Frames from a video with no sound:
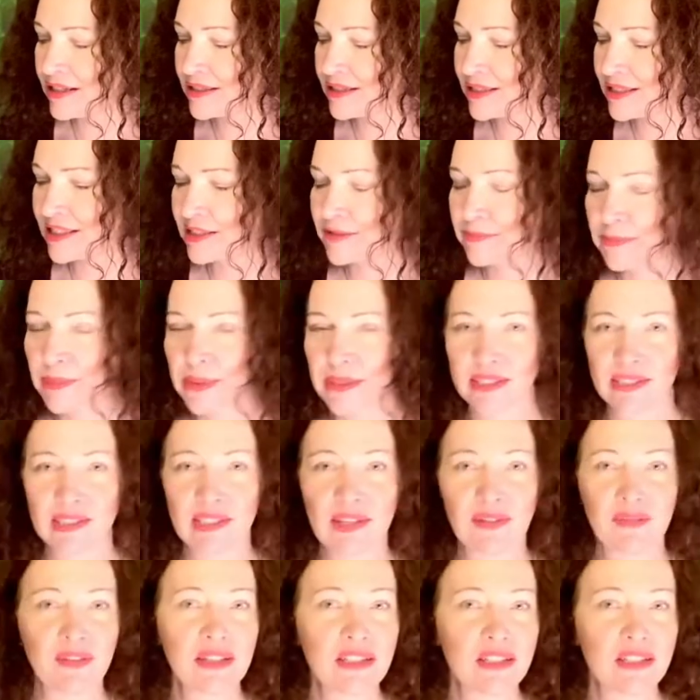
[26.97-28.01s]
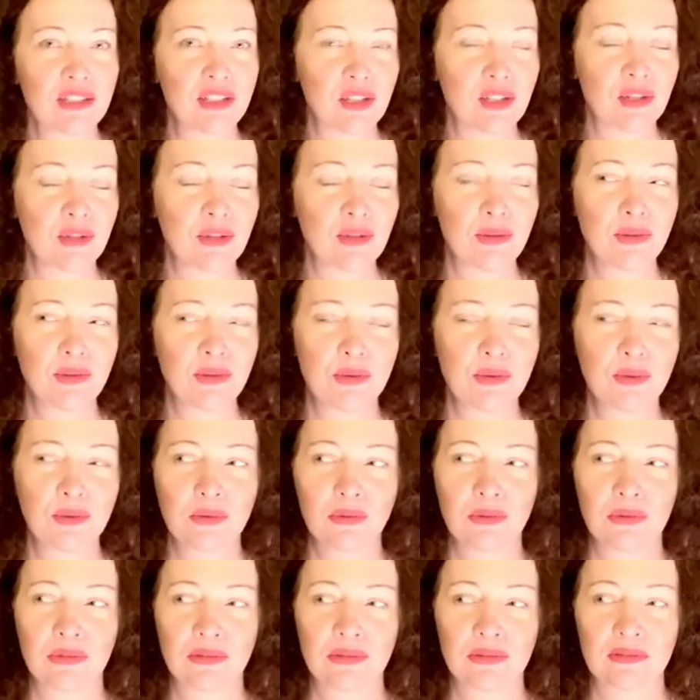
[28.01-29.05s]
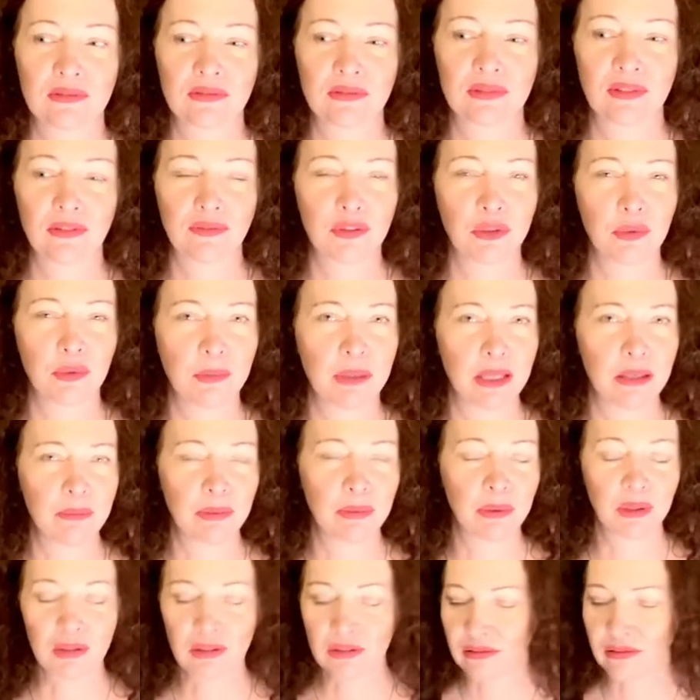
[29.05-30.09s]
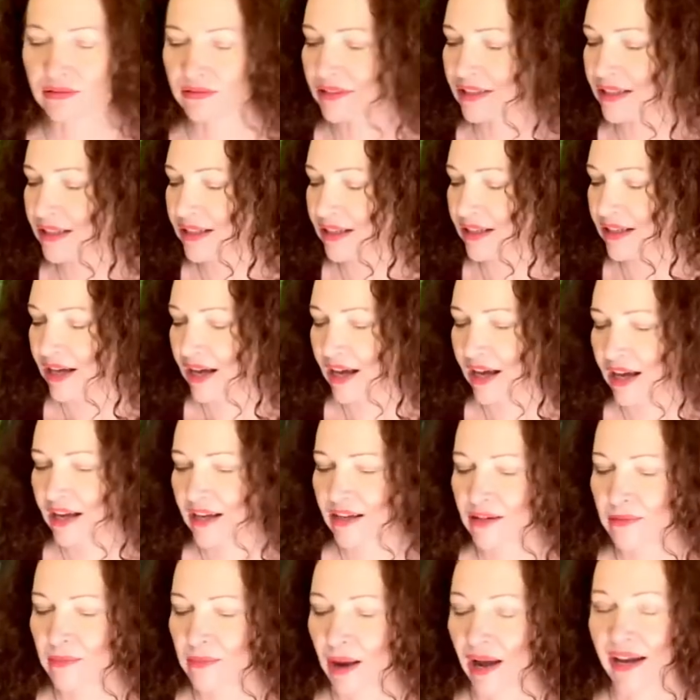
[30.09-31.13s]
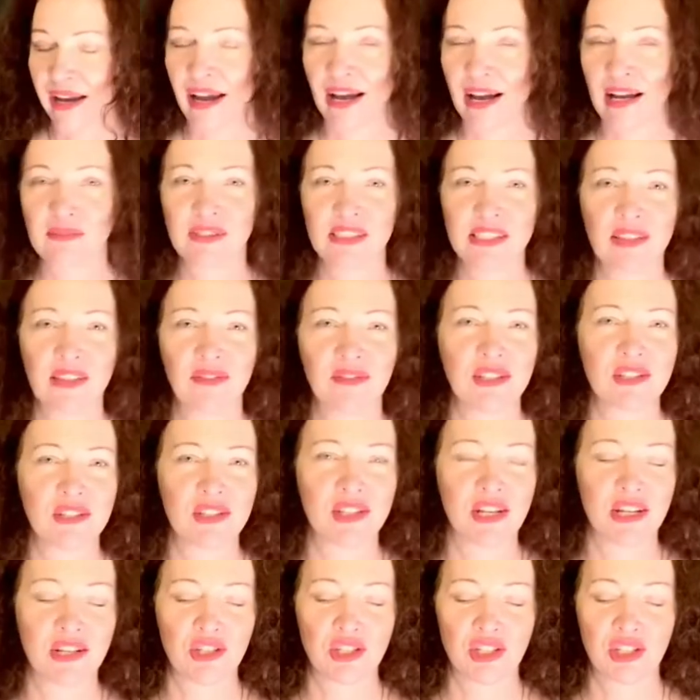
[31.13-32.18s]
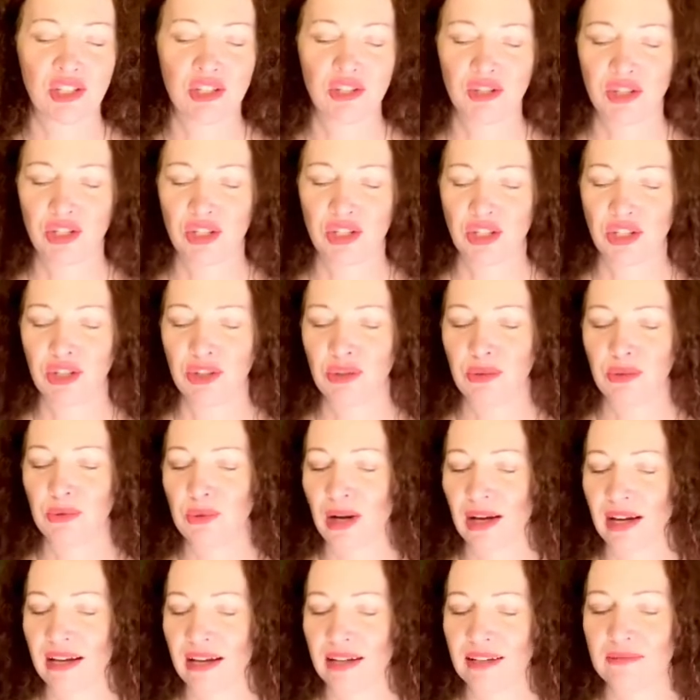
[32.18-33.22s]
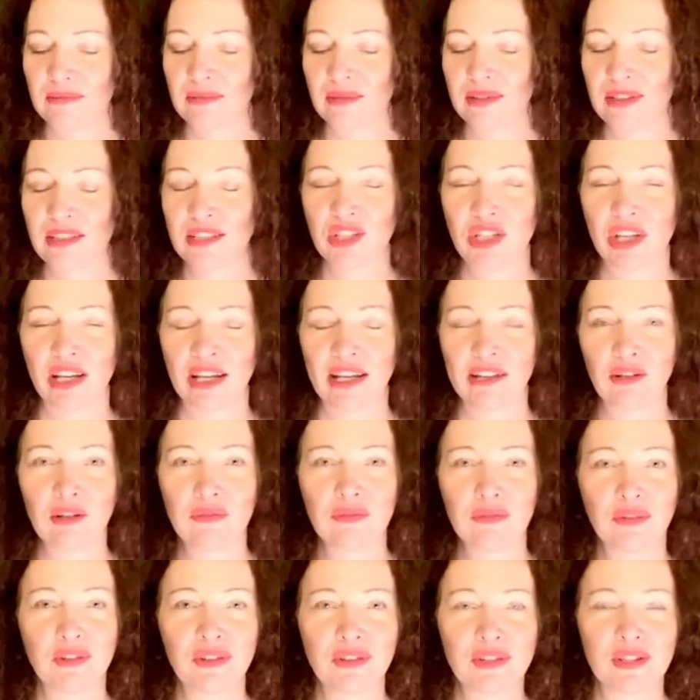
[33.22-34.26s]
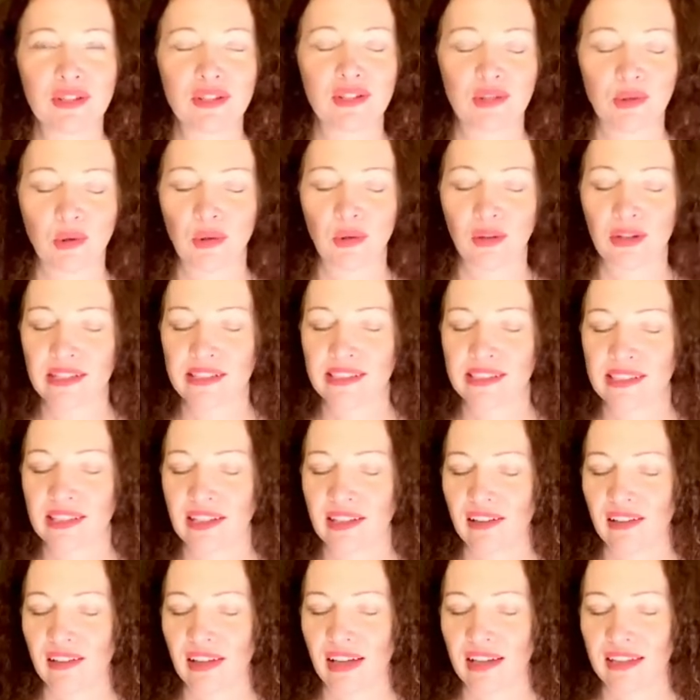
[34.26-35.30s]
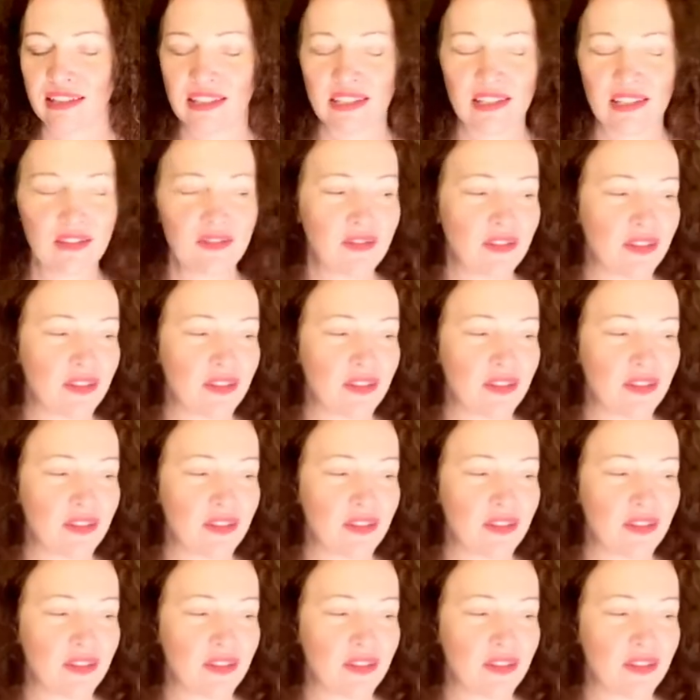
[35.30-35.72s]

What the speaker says: specific to a few people. I have set the intention to channel for the Taurus collective